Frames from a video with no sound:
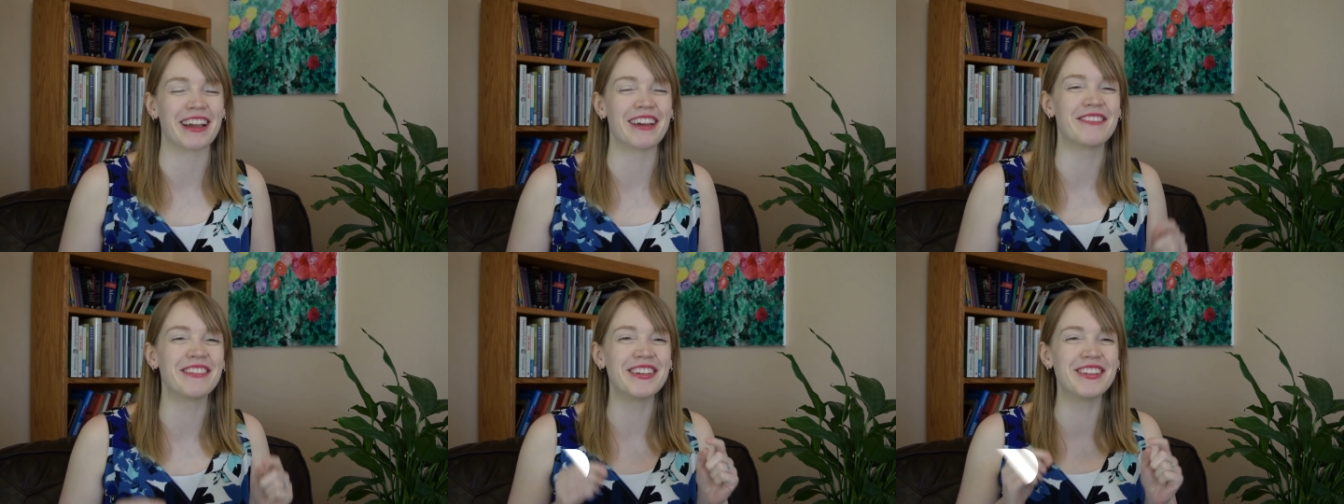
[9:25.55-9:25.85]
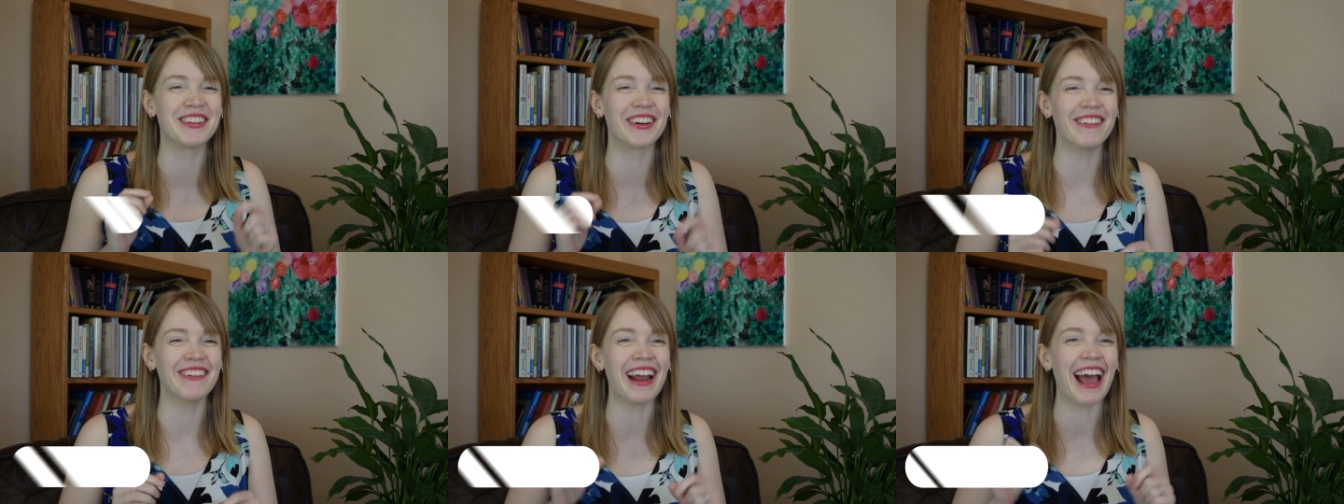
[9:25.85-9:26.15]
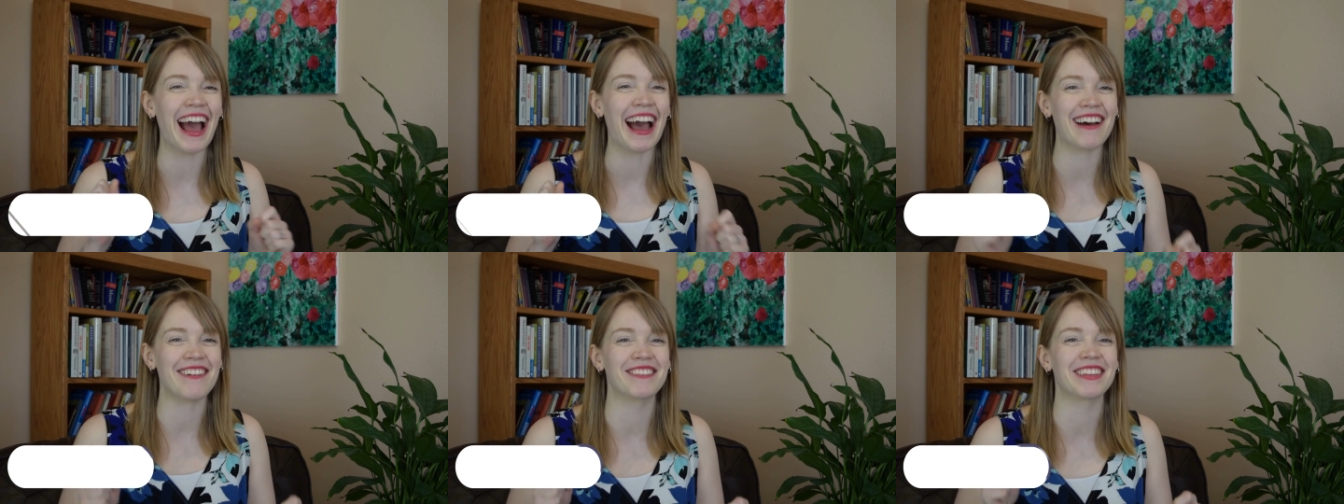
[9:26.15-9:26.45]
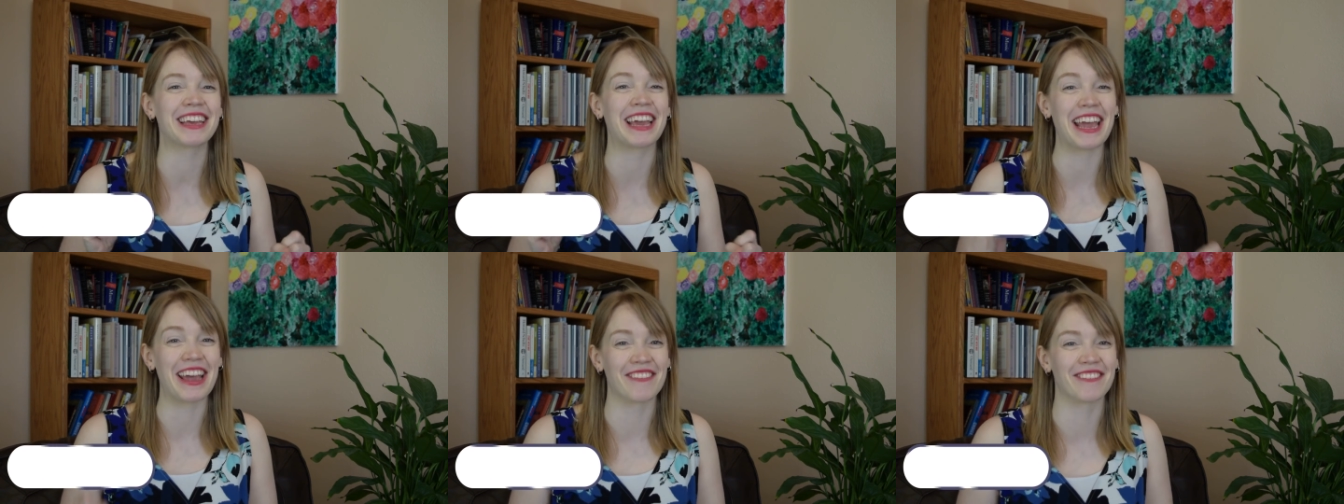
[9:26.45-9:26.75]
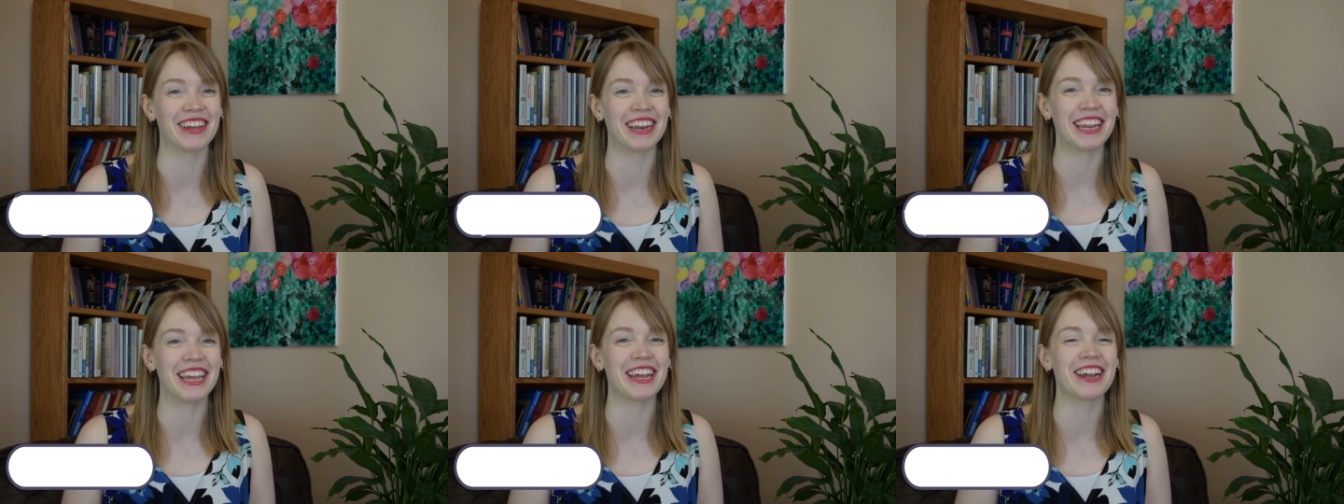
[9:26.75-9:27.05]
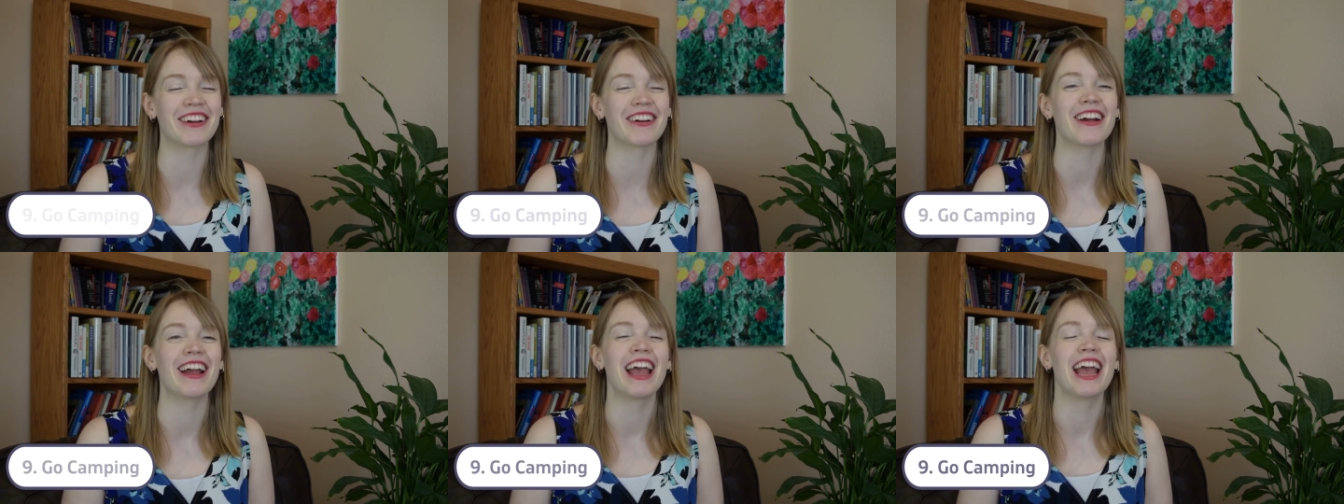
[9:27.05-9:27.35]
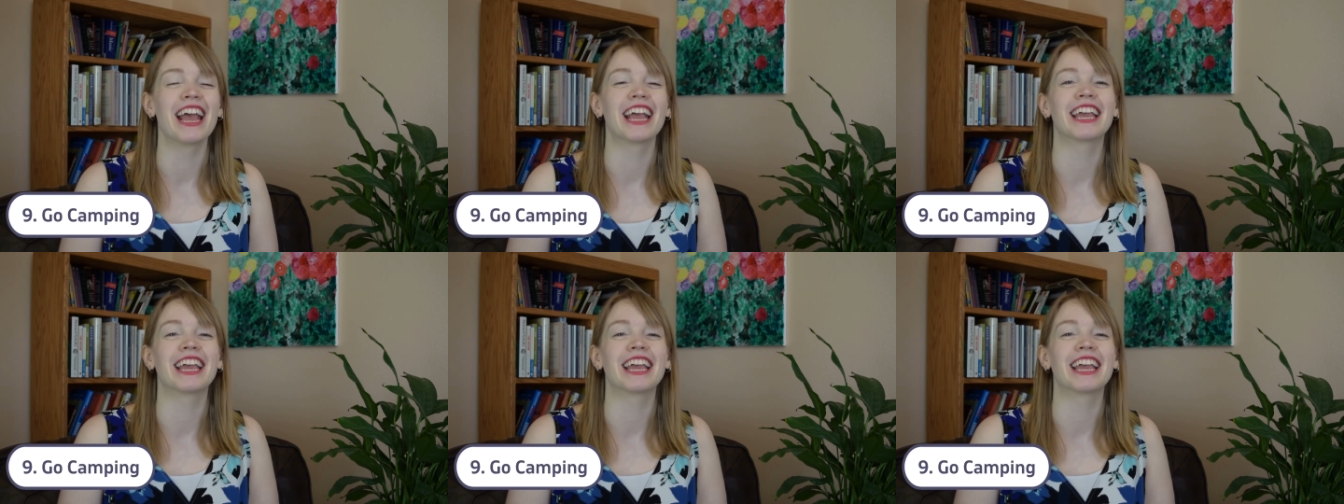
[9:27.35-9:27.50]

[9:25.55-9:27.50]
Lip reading: If you don't have the camping gear,